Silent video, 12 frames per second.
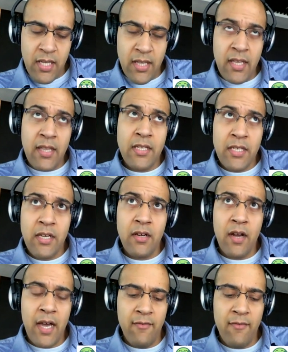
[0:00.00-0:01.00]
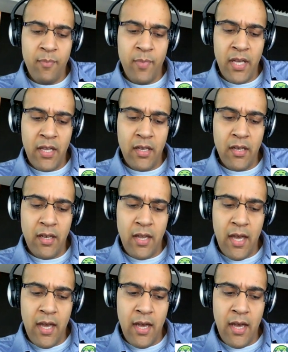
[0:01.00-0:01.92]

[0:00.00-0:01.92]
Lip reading: And then this year, I've been